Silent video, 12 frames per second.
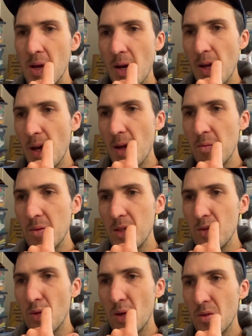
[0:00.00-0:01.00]
again, with
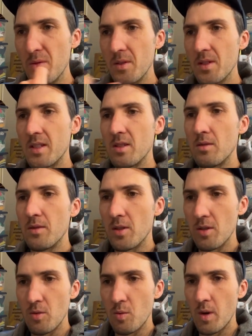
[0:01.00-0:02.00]
these wonderful silver
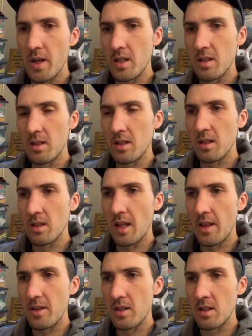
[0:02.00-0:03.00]
or white little
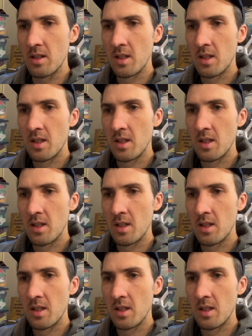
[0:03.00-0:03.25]
leather